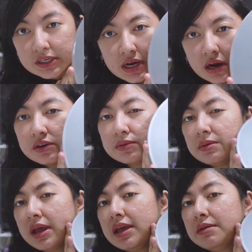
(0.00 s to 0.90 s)
dark
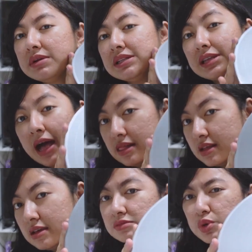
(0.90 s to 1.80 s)
gray
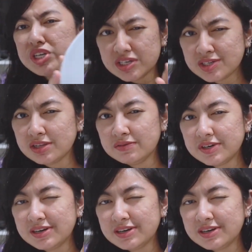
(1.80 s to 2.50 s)
metallic which is silver